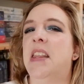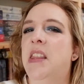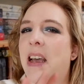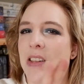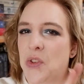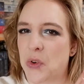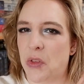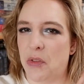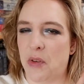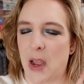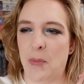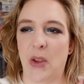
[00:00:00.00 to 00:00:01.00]
That's sort of
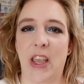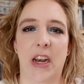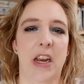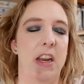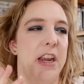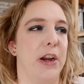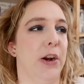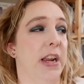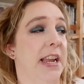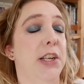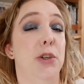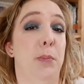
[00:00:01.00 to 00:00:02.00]
the vibe you get in
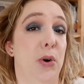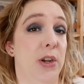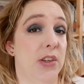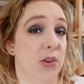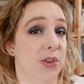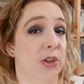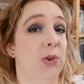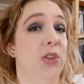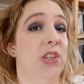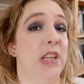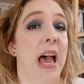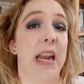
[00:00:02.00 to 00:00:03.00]
here. Each book is also
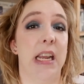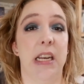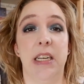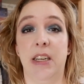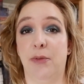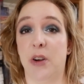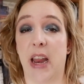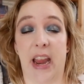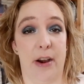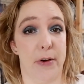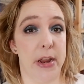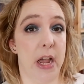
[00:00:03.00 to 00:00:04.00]
set in a different
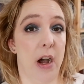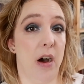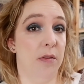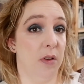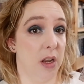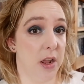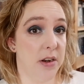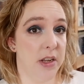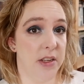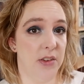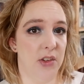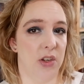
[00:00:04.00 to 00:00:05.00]
area of
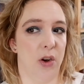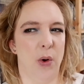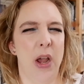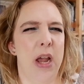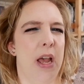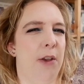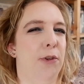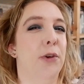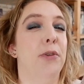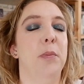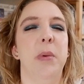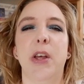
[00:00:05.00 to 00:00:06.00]
London. So if
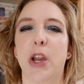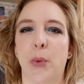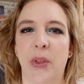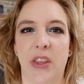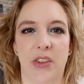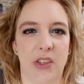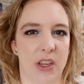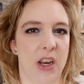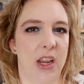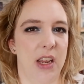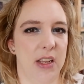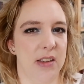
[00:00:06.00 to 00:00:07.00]
you're familiar with the
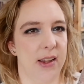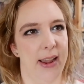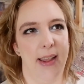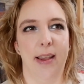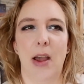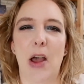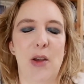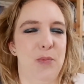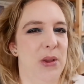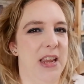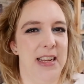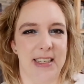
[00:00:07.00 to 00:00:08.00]
city, it's like
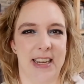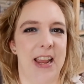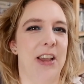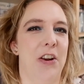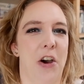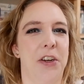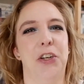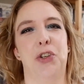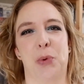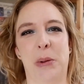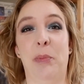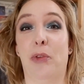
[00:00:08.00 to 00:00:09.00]
being taken on a
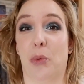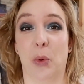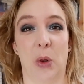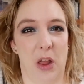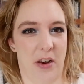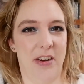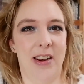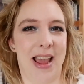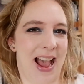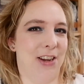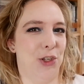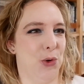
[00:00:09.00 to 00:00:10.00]
trip through London
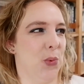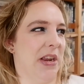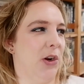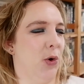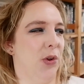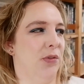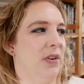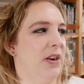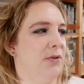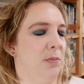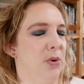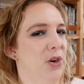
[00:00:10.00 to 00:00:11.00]
as you read all of the different